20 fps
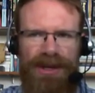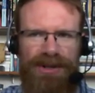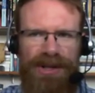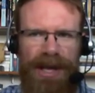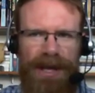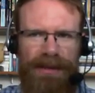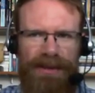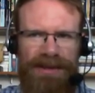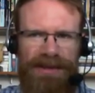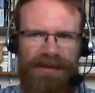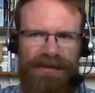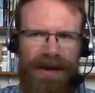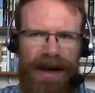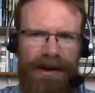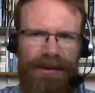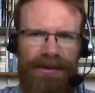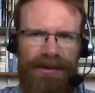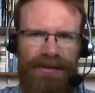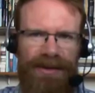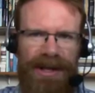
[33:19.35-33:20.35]
Jacob is the
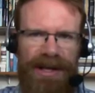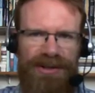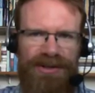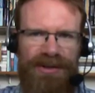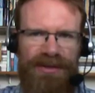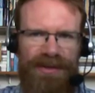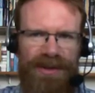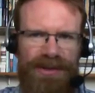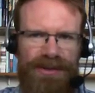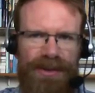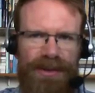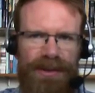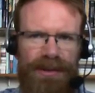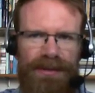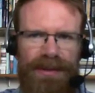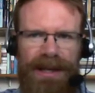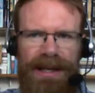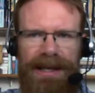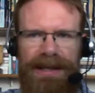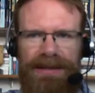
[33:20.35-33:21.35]
founder of the nation of
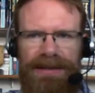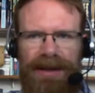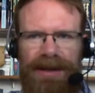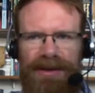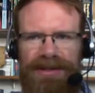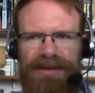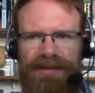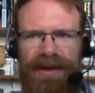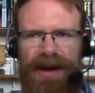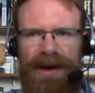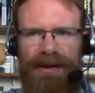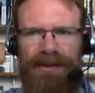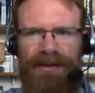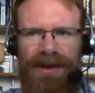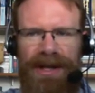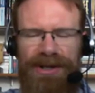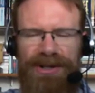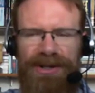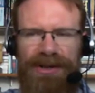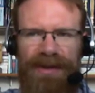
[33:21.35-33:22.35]
Israel, Esau is the founder
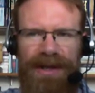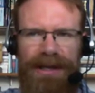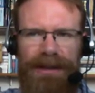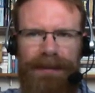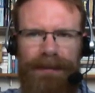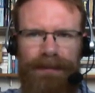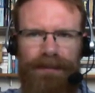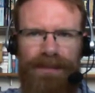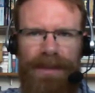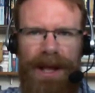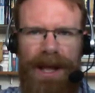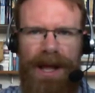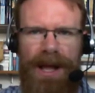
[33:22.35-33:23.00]
of the nation of Edom.